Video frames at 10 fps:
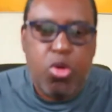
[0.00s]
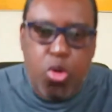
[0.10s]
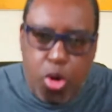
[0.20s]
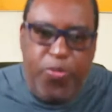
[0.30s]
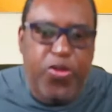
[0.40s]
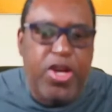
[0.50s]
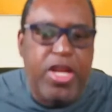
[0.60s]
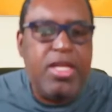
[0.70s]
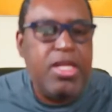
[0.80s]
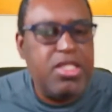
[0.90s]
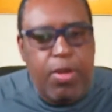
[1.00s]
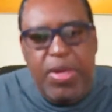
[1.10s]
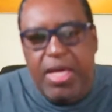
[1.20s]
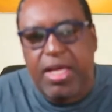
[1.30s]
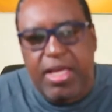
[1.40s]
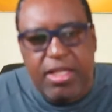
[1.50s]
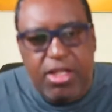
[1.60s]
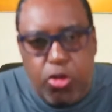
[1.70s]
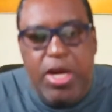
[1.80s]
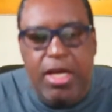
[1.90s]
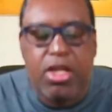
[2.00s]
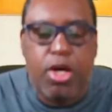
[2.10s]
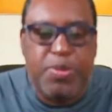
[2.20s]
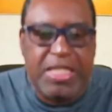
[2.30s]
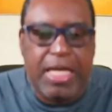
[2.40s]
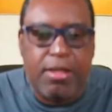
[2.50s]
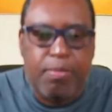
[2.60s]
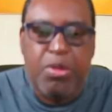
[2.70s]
Hopefully, Jamaica can create the upset.